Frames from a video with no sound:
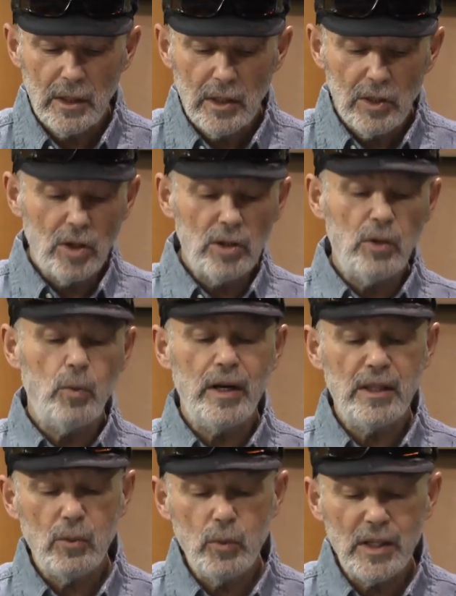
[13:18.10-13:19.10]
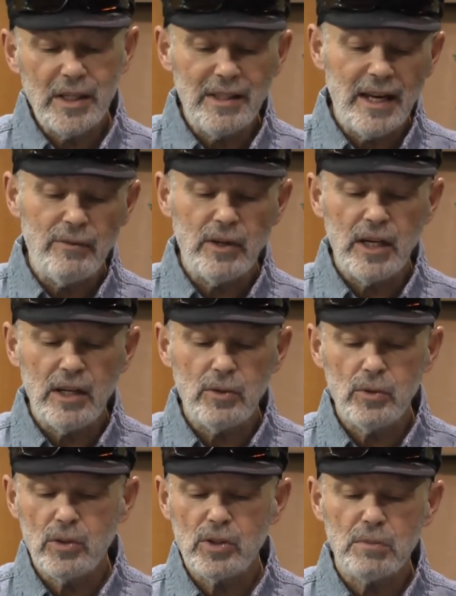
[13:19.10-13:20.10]
The only way that we can navigate
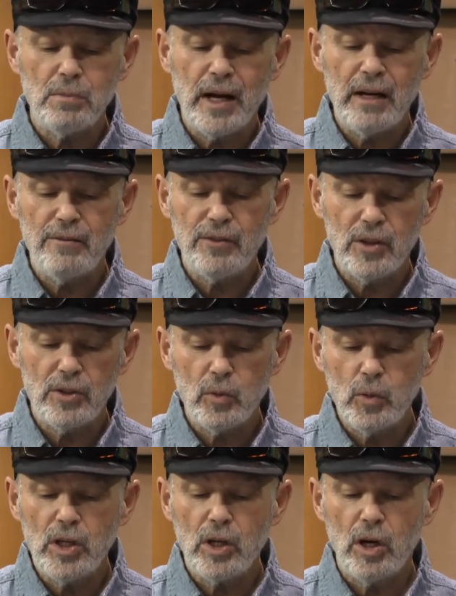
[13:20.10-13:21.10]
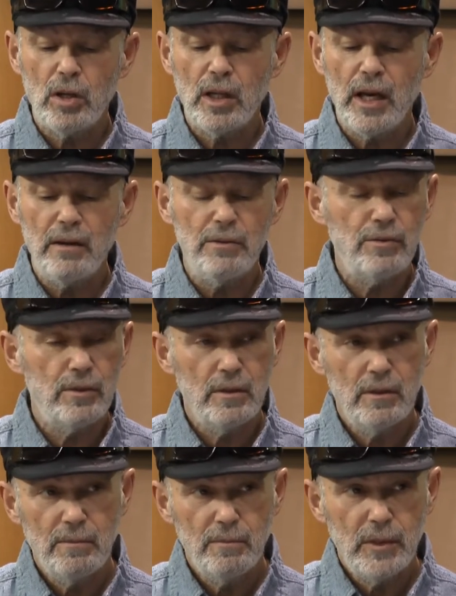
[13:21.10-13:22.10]
through this minefield that we call life
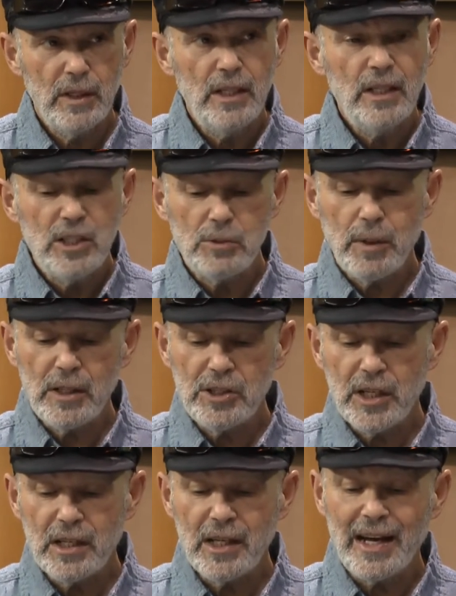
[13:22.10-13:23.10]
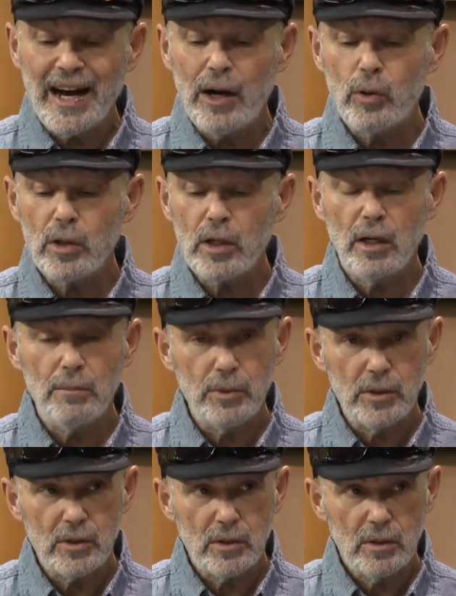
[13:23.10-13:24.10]
is by checking our
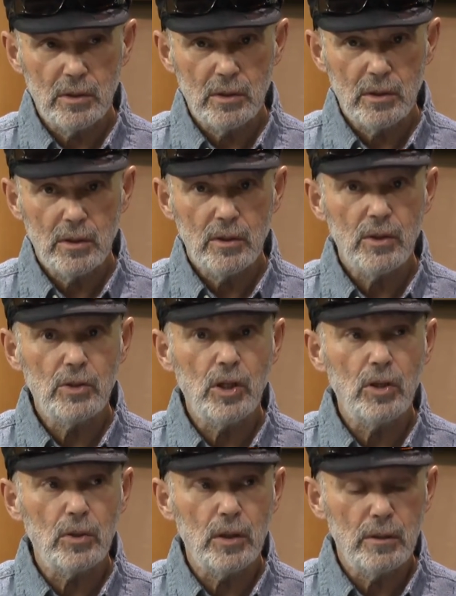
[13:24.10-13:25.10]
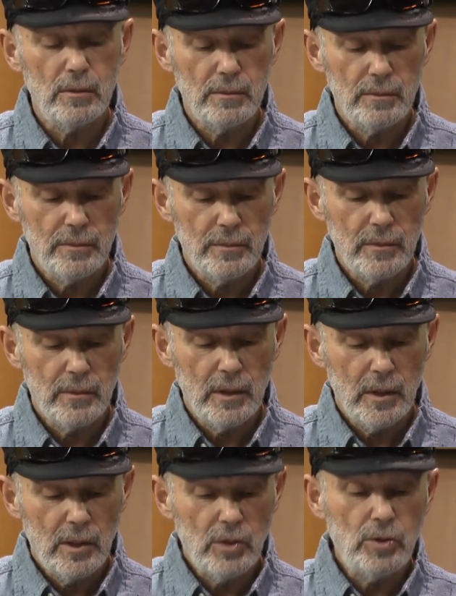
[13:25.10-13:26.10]
compass, the Torah.
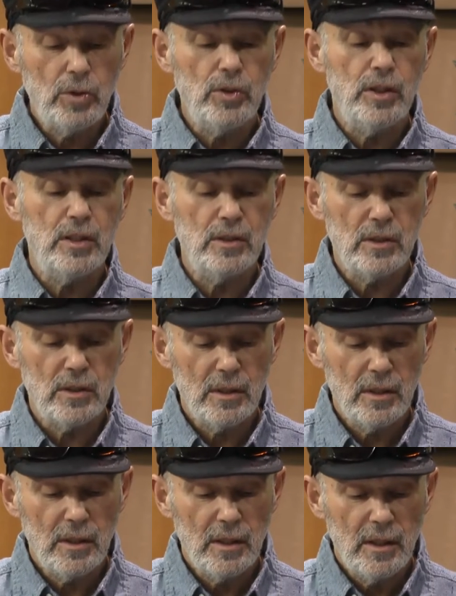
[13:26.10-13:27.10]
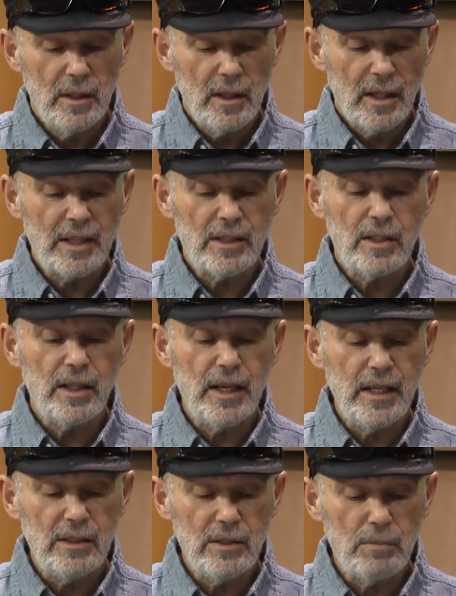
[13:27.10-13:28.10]
The truth is, like the
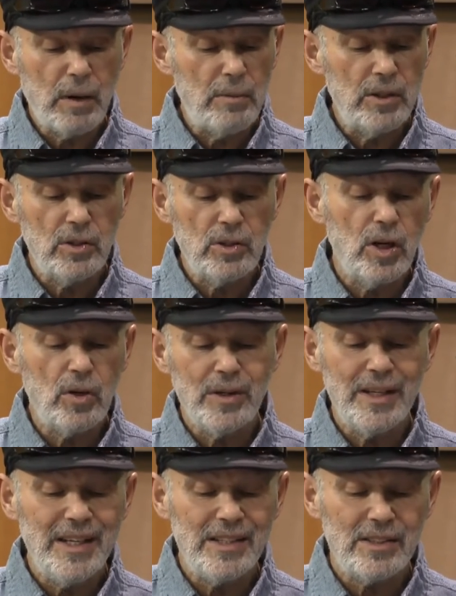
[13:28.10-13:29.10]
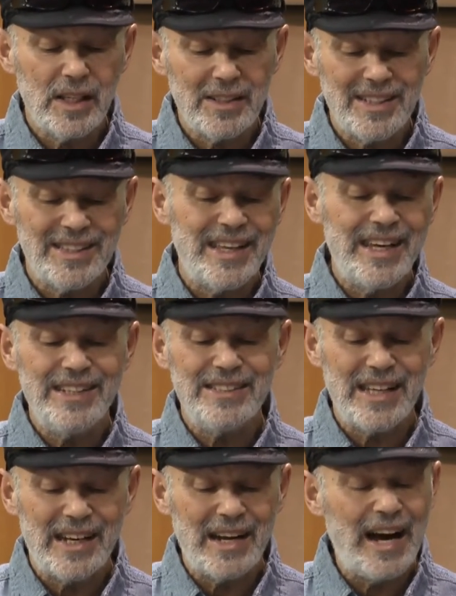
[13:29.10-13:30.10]
lane, pardon me, the Torah is like the
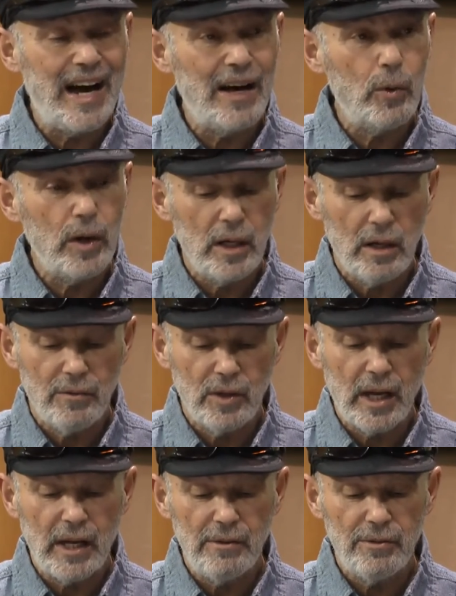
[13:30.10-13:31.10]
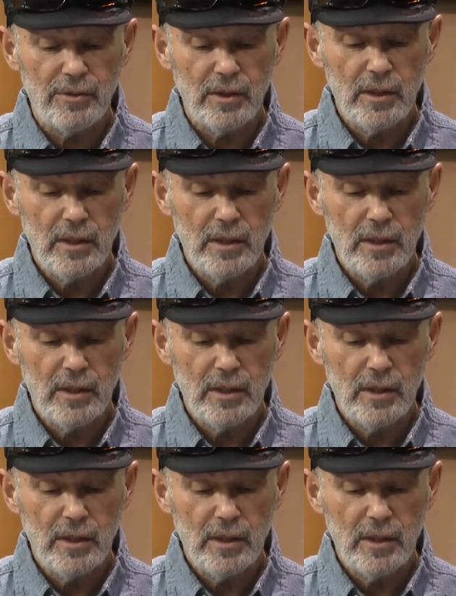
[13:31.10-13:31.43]
lanes on a highway of life,